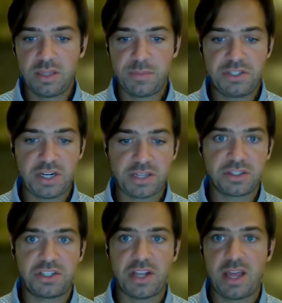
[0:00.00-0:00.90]
Let me check
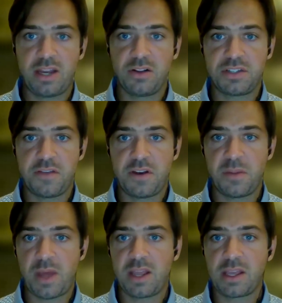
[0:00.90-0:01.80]
the chat here. Let's see if
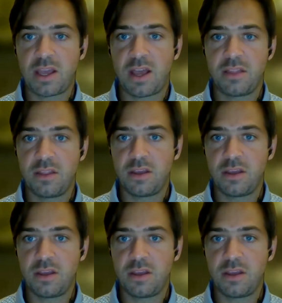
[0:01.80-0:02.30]
anybody got